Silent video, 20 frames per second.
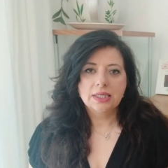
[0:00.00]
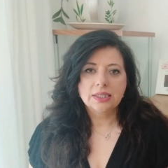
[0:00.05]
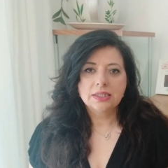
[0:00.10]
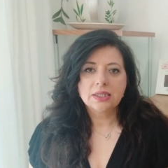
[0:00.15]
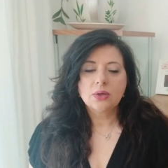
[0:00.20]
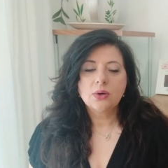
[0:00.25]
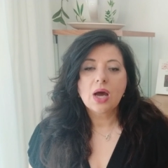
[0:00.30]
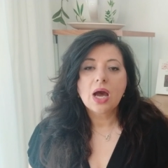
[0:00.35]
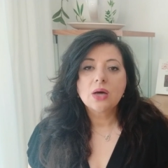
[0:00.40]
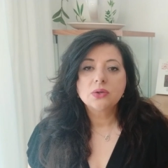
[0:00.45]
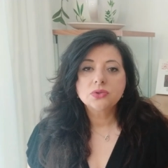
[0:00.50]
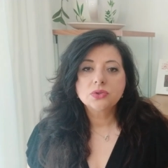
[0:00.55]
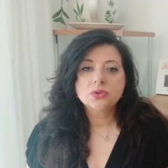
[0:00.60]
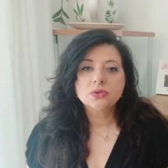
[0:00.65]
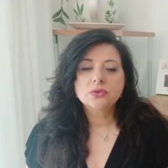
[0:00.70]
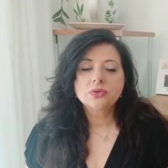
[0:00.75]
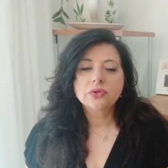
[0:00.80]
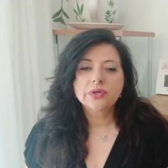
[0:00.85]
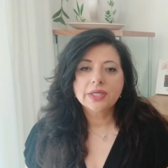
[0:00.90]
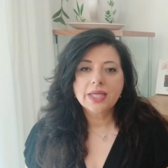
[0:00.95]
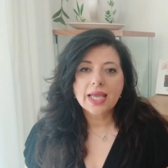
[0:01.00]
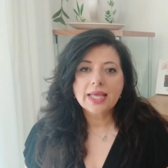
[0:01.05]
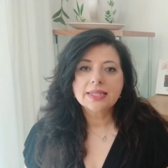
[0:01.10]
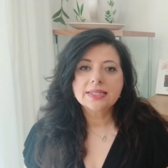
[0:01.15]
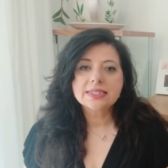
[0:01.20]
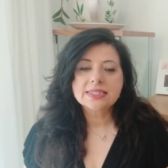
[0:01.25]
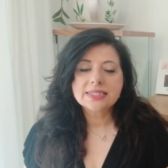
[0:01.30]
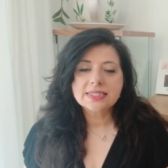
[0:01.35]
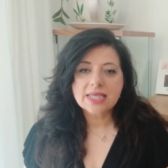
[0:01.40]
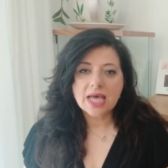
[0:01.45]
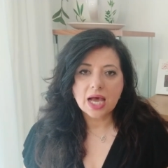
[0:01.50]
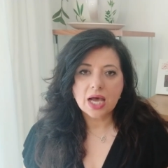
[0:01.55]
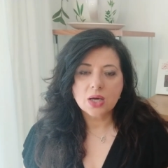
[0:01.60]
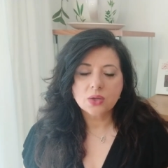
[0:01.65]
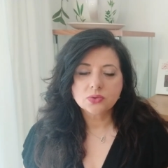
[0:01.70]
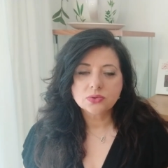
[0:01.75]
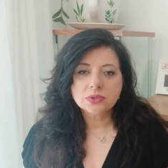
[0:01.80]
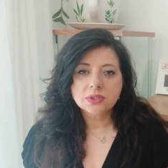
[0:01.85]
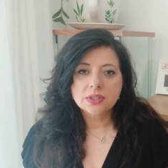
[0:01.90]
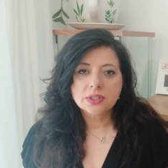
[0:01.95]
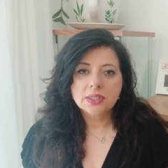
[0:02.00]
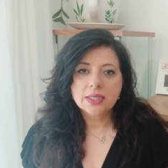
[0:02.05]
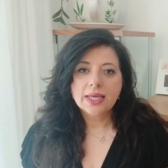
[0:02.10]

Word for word: Now, how do you create the sound?